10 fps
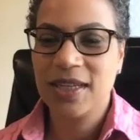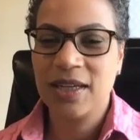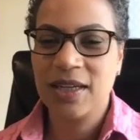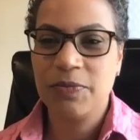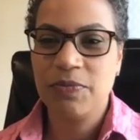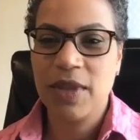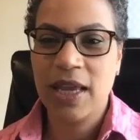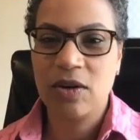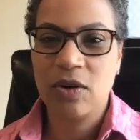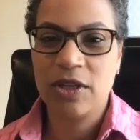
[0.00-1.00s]

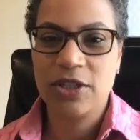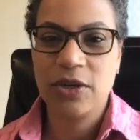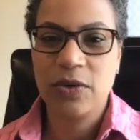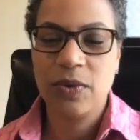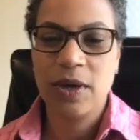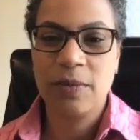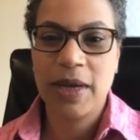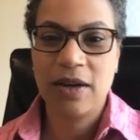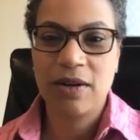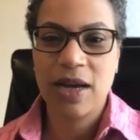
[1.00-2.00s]
and also
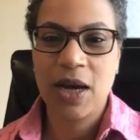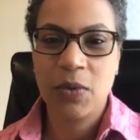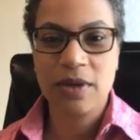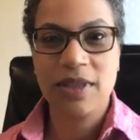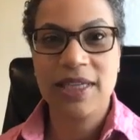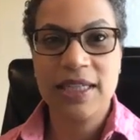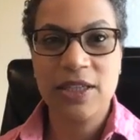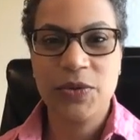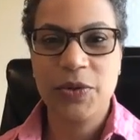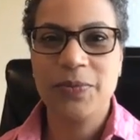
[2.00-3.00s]
about our
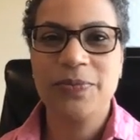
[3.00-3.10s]
LinkedIn group.